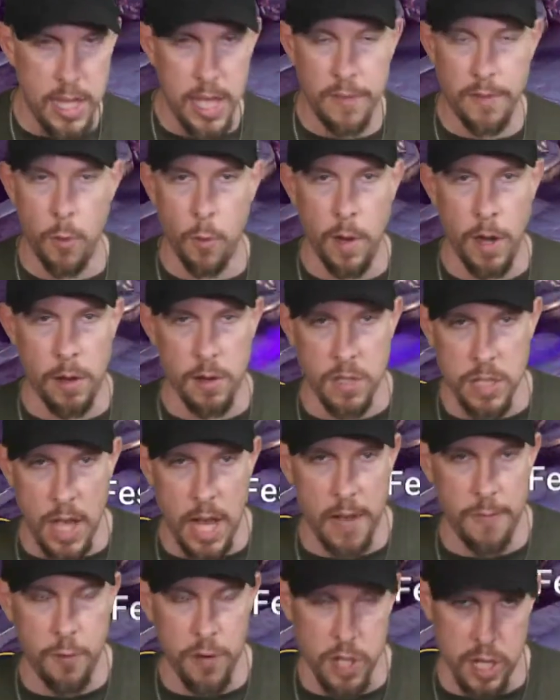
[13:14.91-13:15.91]
if it wears
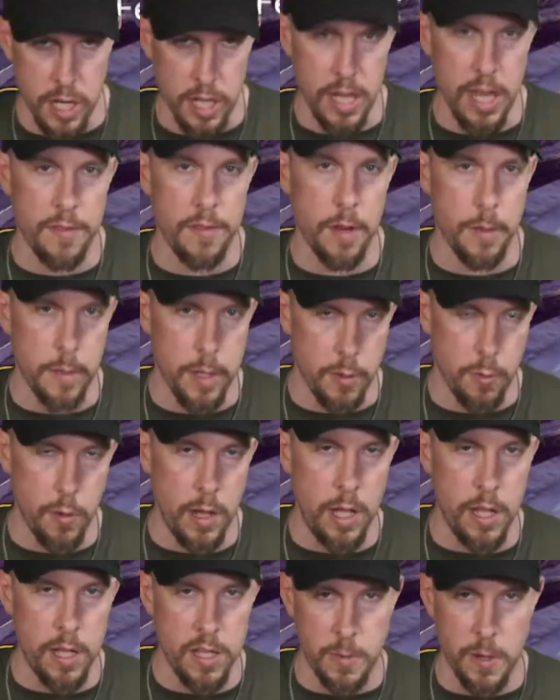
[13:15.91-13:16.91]
off, which it inevitably
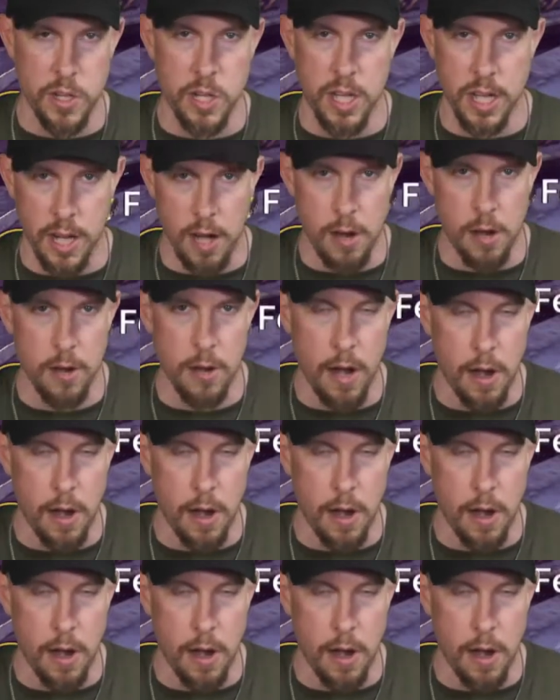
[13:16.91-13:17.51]
will, especially in hard,